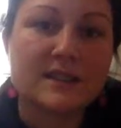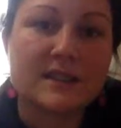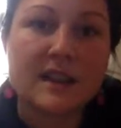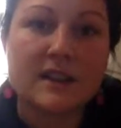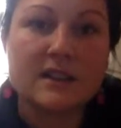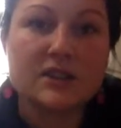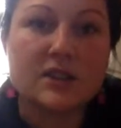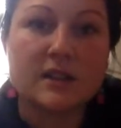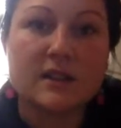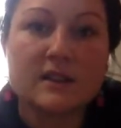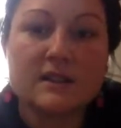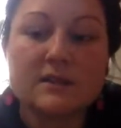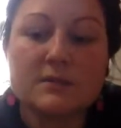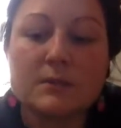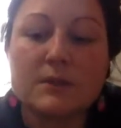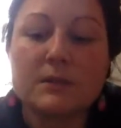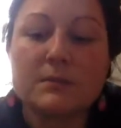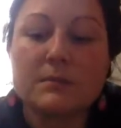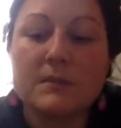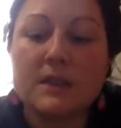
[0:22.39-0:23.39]

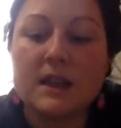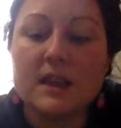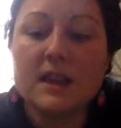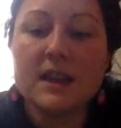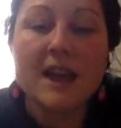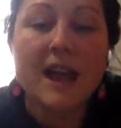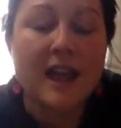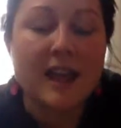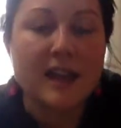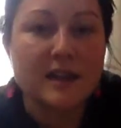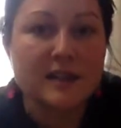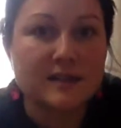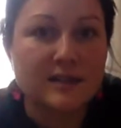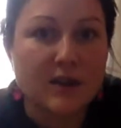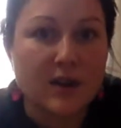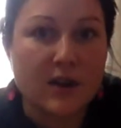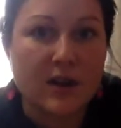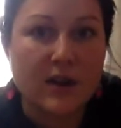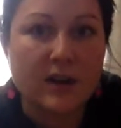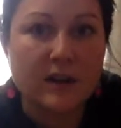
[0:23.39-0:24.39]
sessions with me,
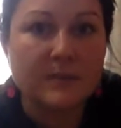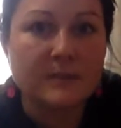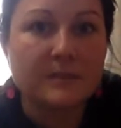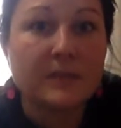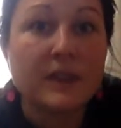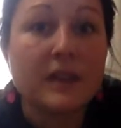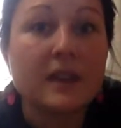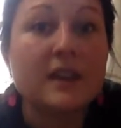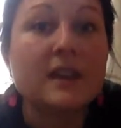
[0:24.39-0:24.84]
hands-on,